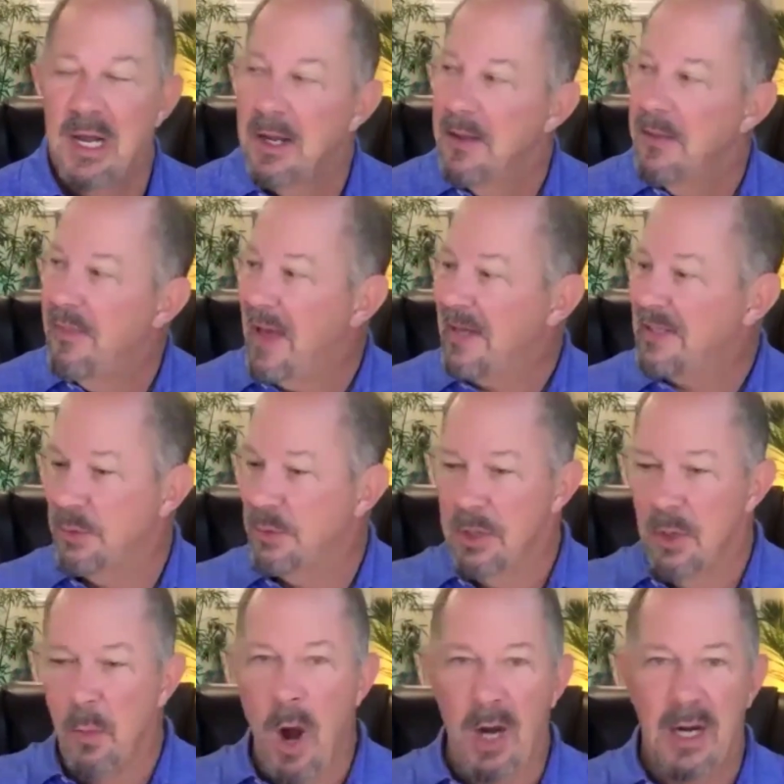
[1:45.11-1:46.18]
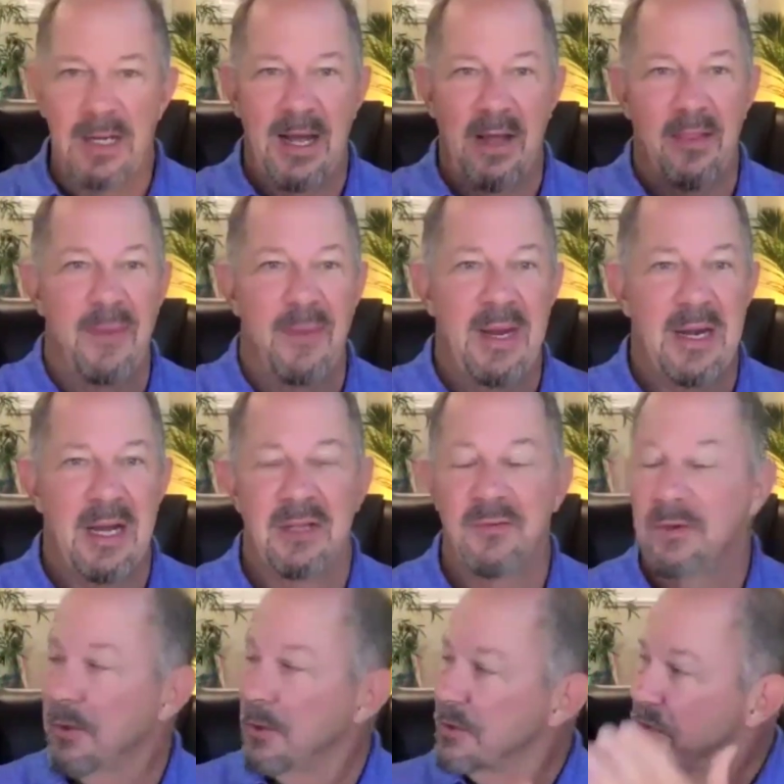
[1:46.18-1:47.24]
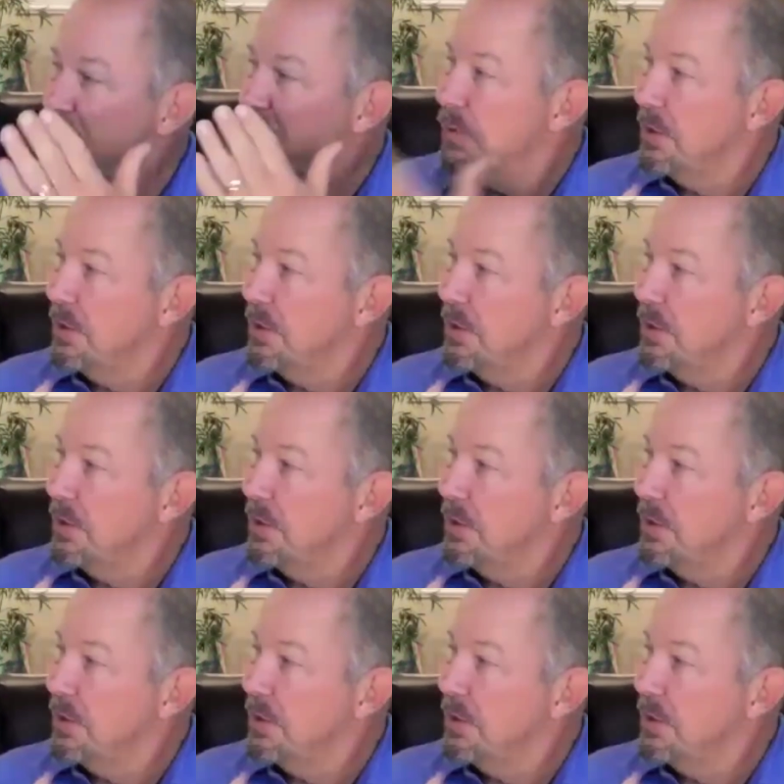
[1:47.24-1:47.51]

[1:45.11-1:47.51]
That's where you're walking down the main aisle of a grocery store.